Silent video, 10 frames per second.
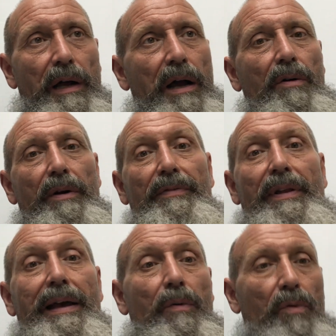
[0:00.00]
however
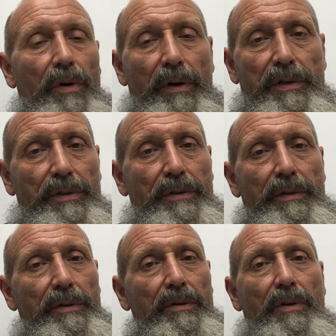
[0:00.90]
that works.
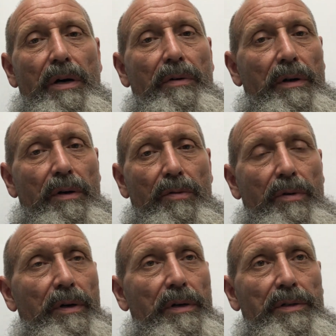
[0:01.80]
You know how it all
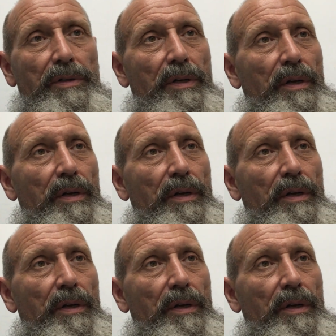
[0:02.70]
works.